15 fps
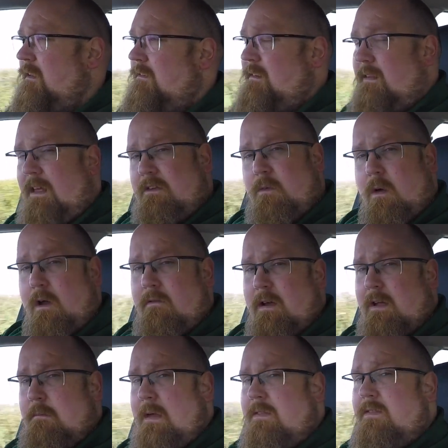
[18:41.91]
So that's why I
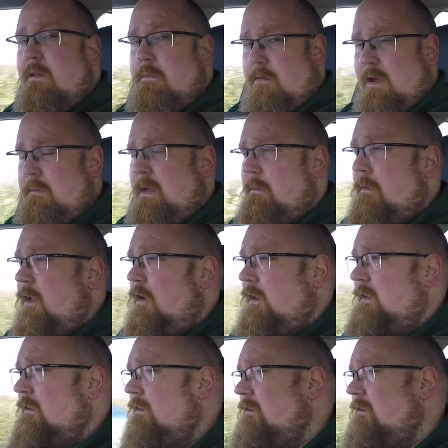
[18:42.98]
recommend the premium line.